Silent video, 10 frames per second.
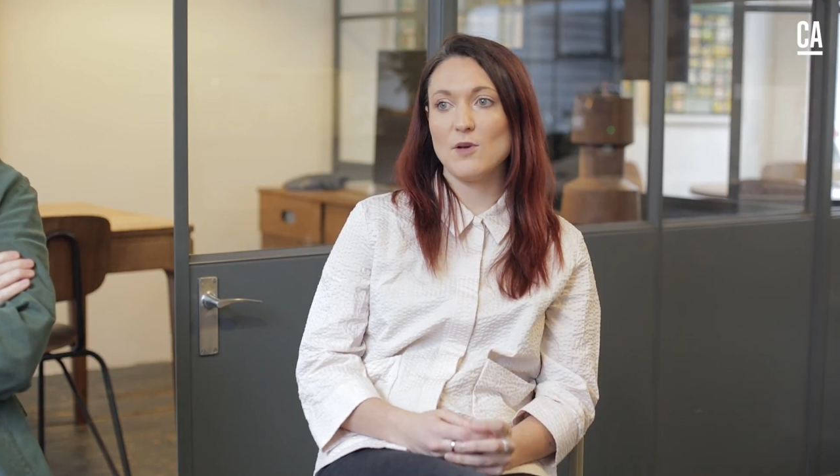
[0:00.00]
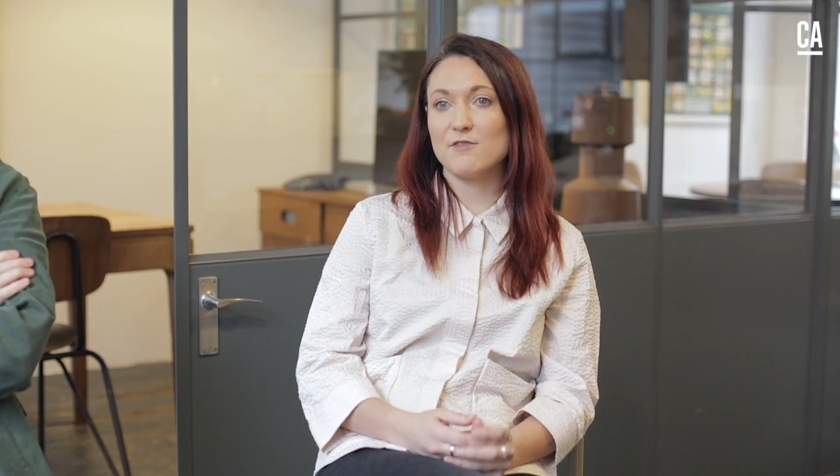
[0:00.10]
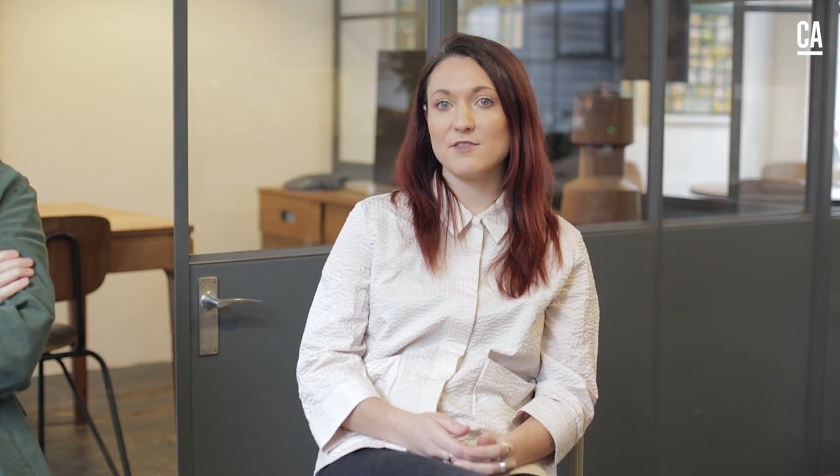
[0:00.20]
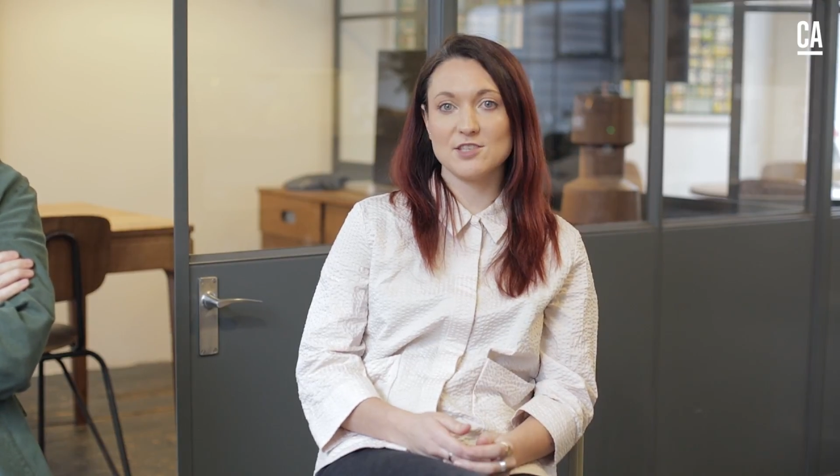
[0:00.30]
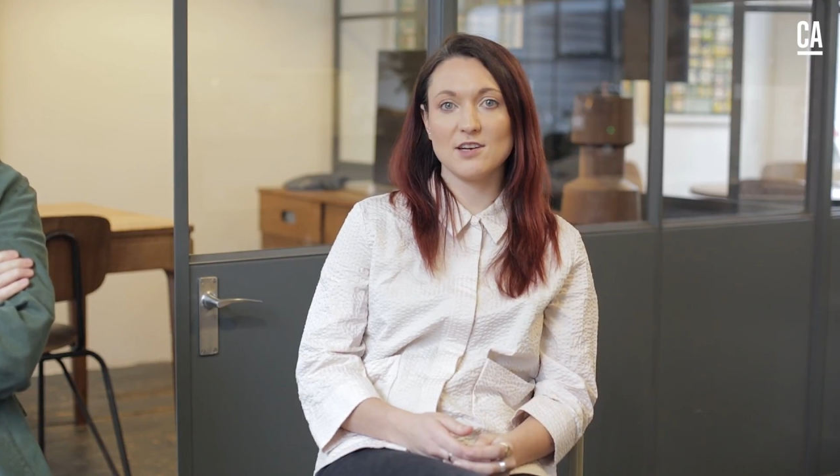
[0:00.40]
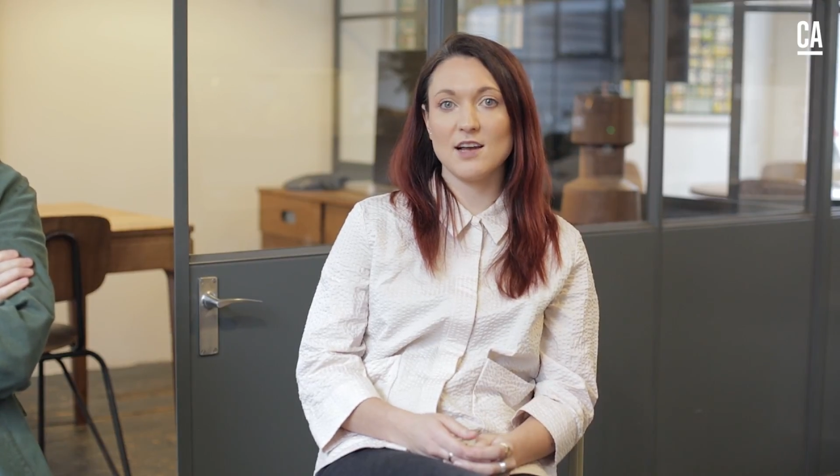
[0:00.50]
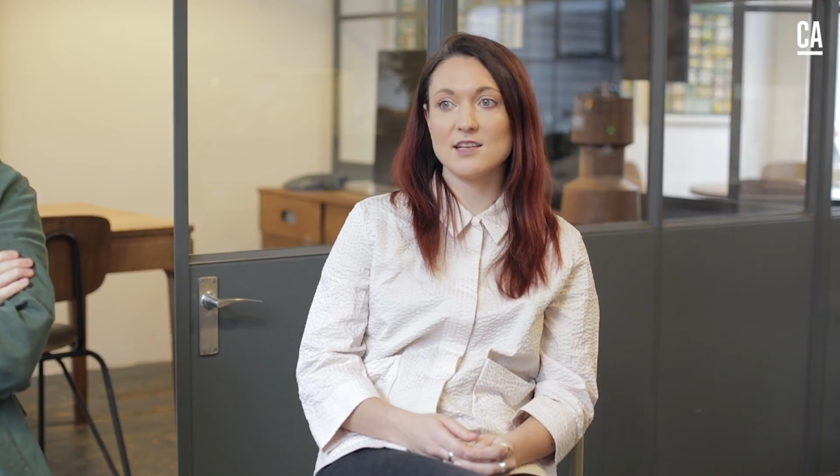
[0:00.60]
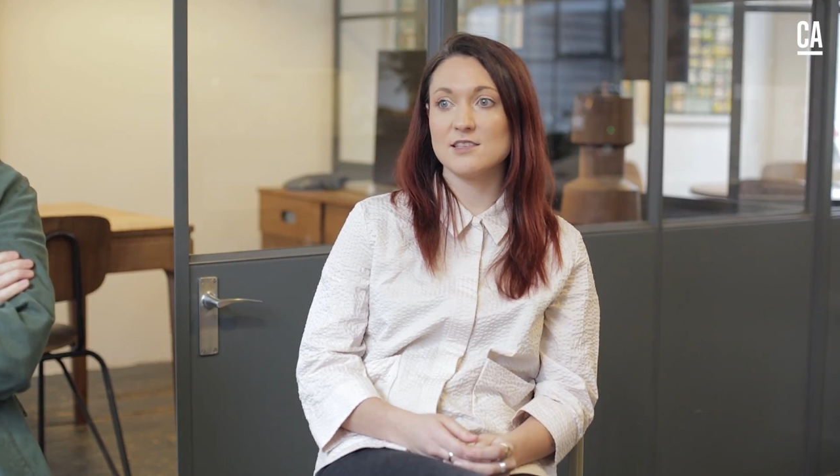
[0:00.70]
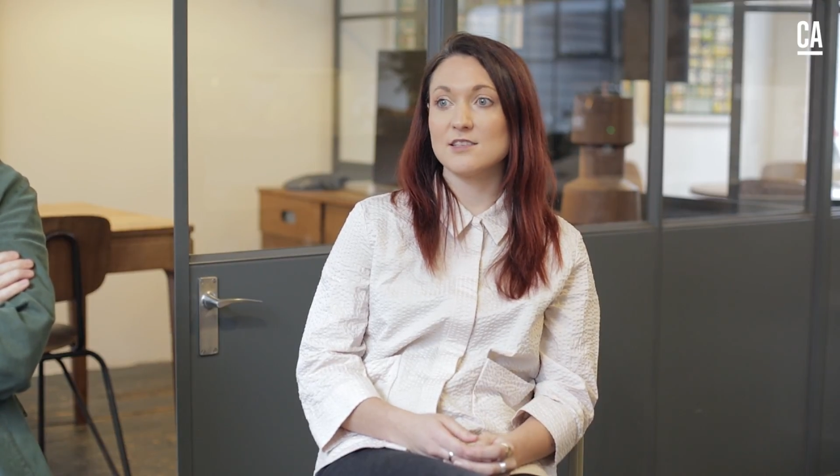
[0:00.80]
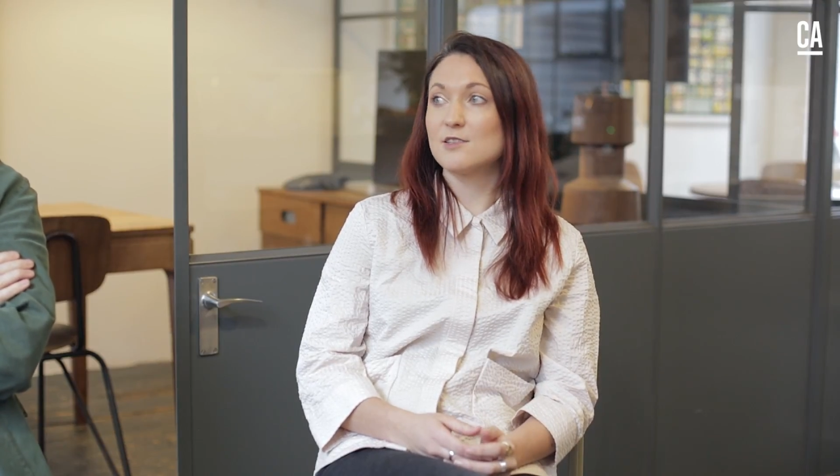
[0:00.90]
we have absolutely.
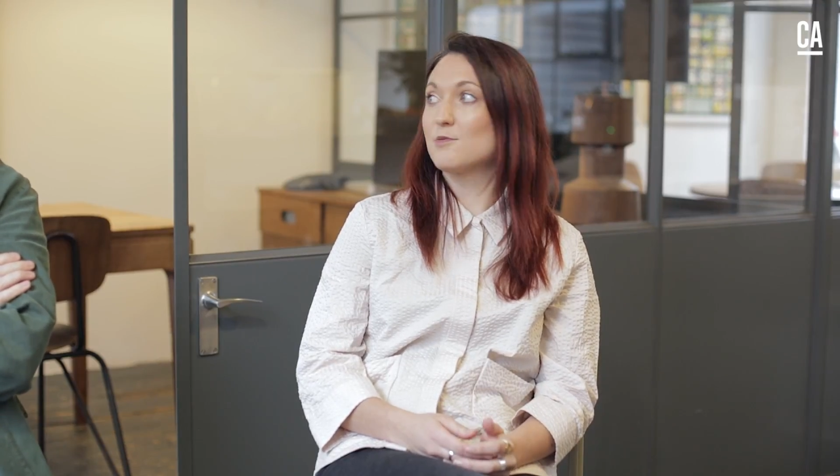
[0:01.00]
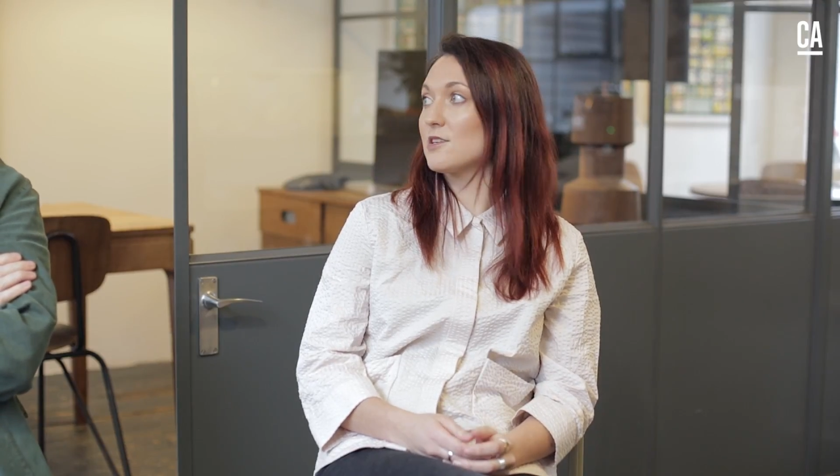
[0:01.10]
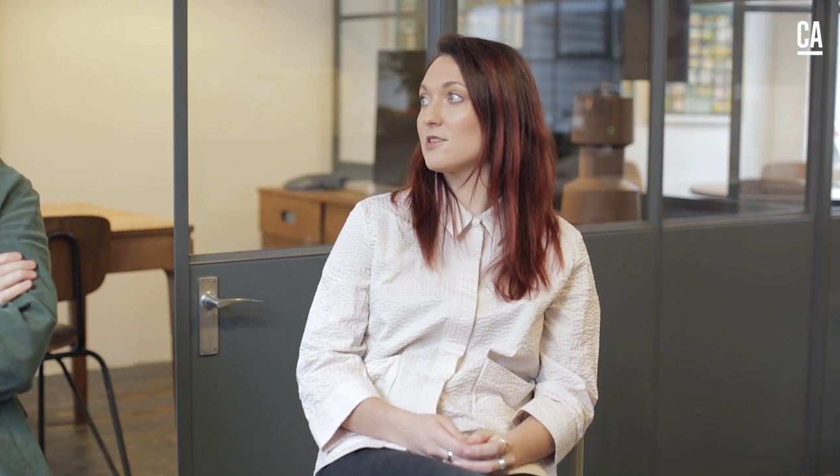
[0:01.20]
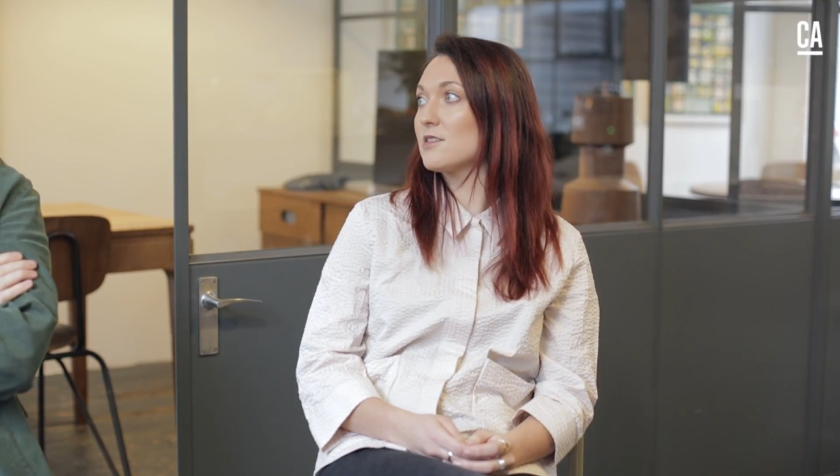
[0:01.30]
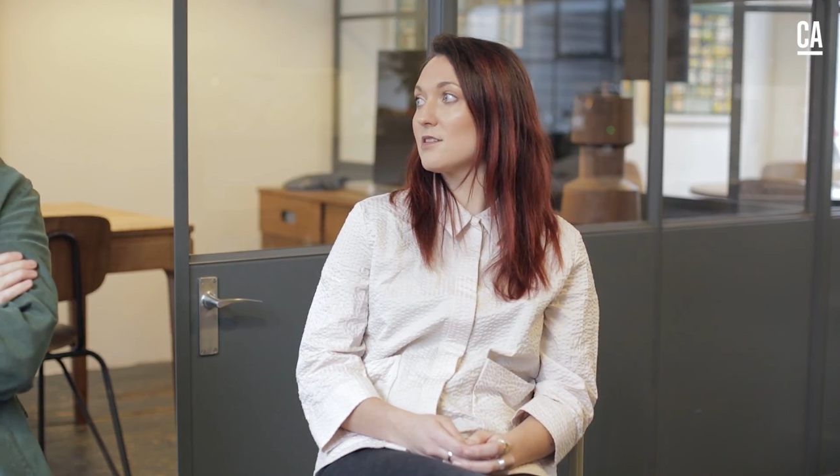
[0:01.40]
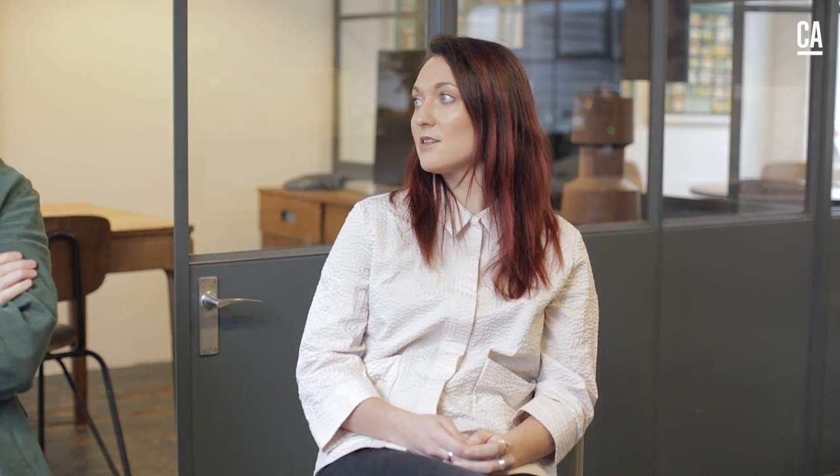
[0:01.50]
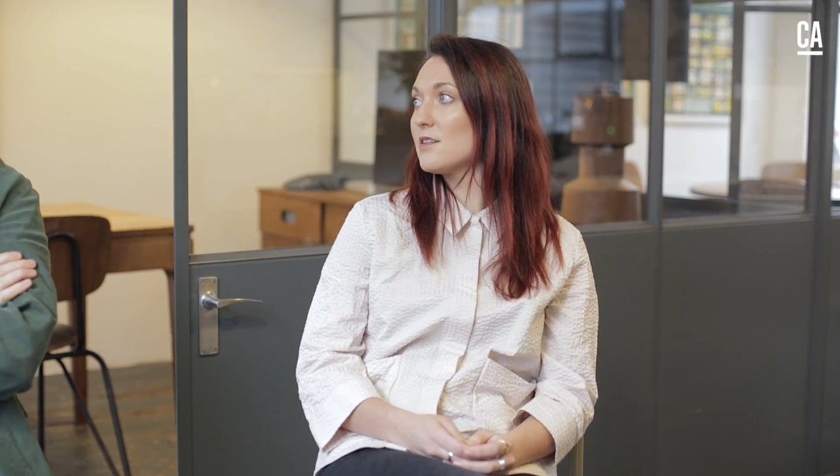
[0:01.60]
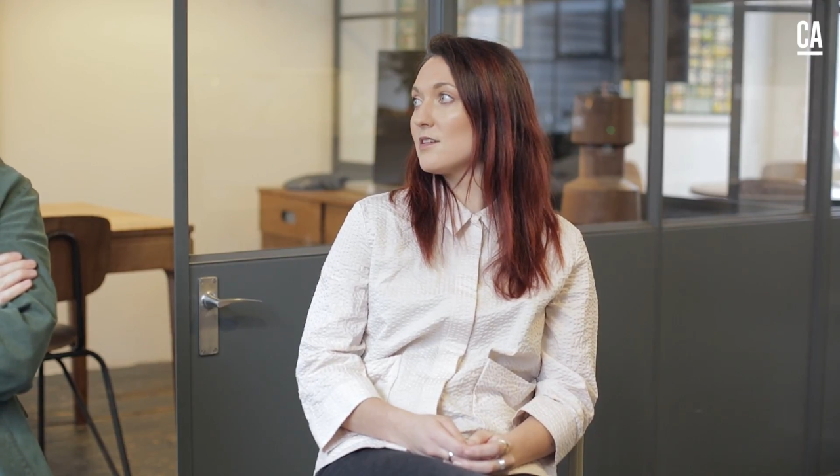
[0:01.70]
Visualizers, which